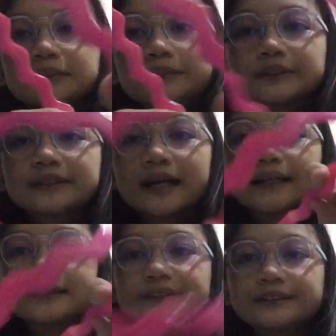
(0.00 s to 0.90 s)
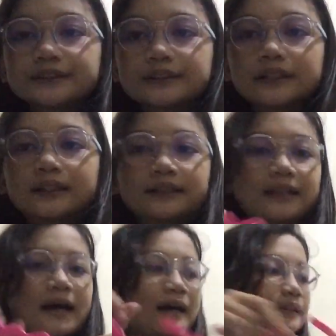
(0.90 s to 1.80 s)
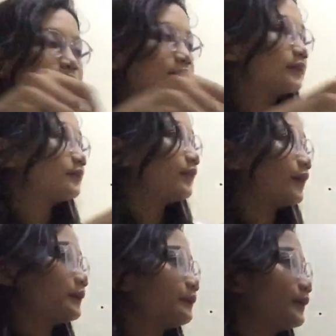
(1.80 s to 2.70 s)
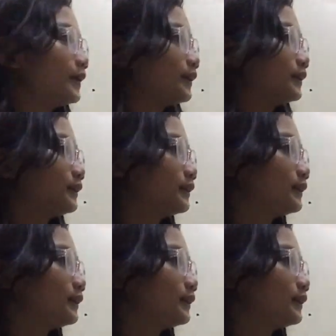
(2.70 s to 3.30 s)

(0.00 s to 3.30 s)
But yeah, it's just like that. Very nice.